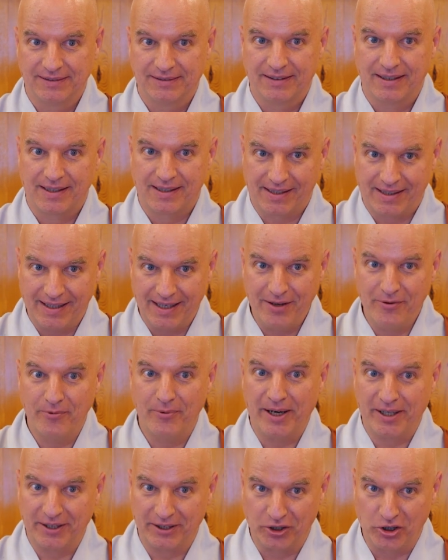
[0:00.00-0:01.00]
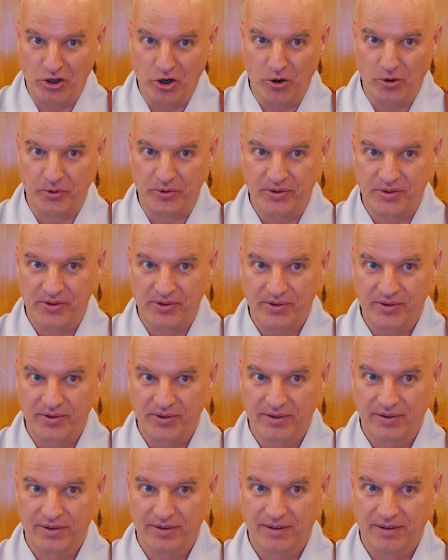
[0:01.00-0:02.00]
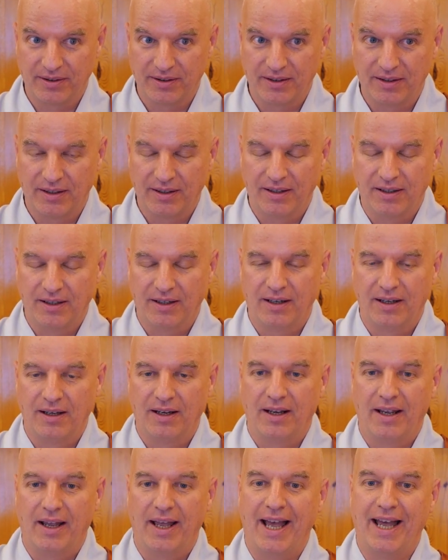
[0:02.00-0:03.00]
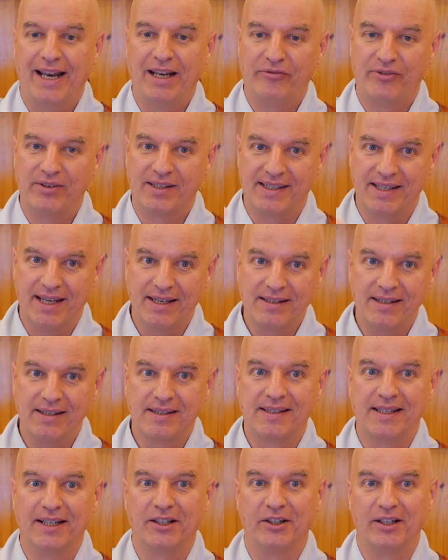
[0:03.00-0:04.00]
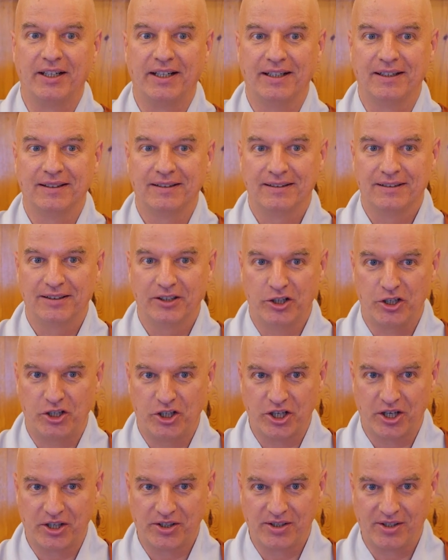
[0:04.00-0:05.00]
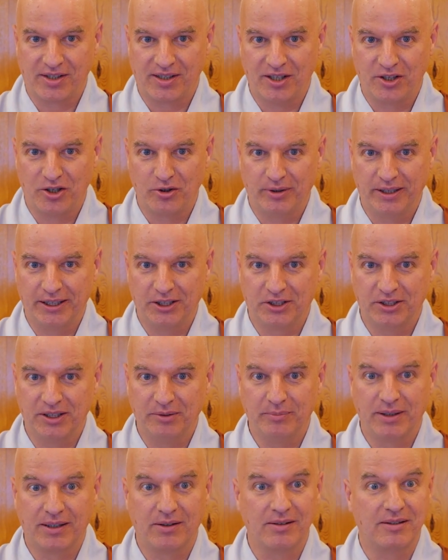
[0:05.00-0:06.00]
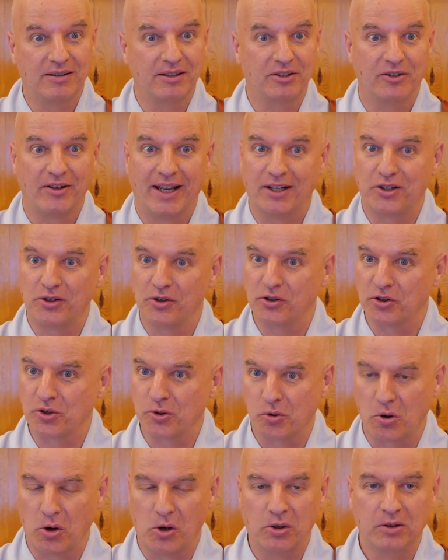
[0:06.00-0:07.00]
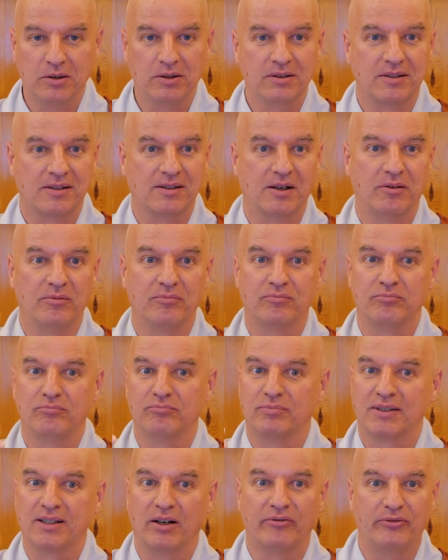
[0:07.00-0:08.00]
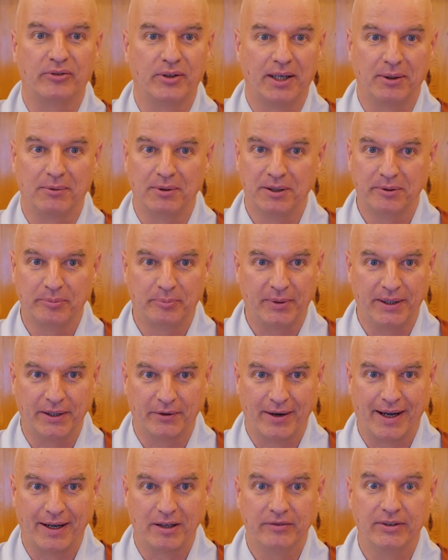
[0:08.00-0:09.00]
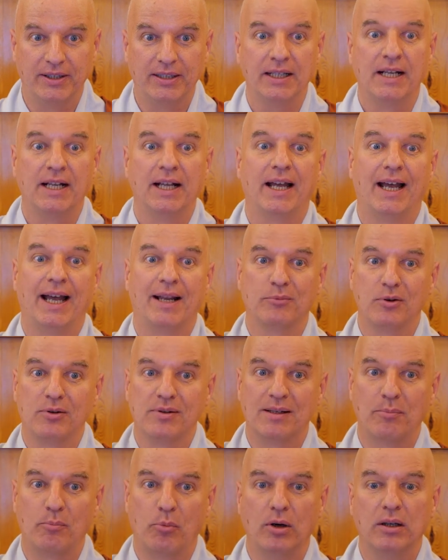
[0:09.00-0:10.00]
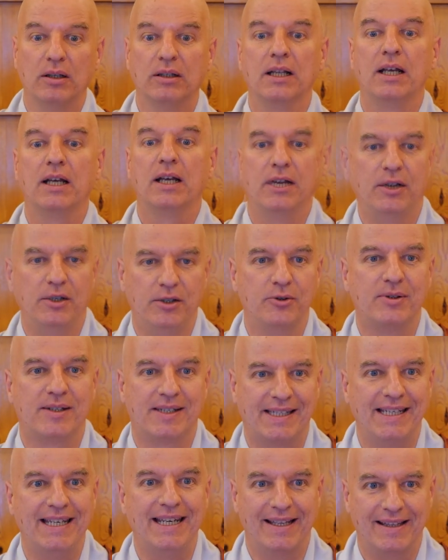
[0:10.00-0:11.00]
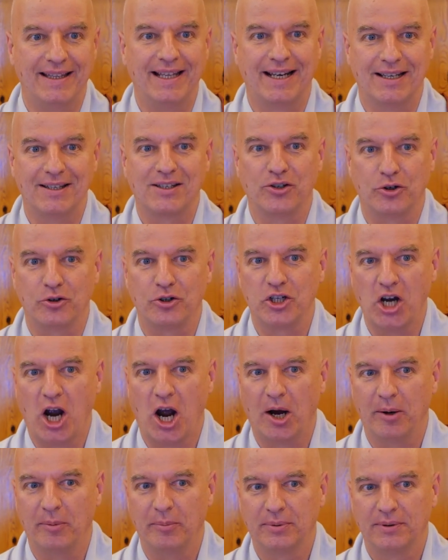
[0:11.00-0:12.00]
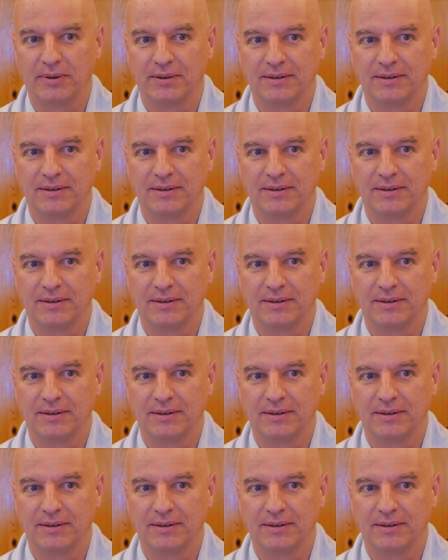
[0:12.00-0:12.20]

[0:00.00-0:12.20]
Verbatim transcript: See where it goes. And if it's necessary, adjust the situation because the direction is wrong. Some suffering will appear out of it. And most important, you see that it's your job.